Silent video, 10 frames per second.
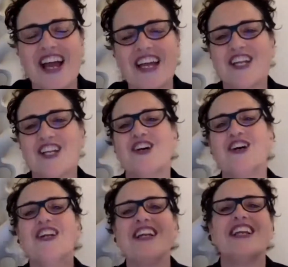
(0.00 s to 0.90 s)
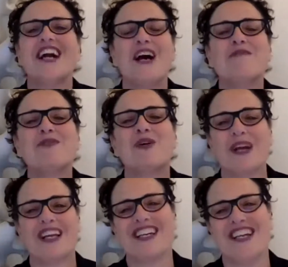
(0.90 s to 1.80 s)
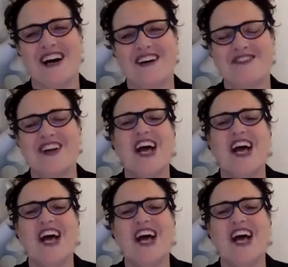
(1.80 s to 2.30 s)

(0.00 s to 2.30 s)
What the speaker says: And it couldn't come quick enough.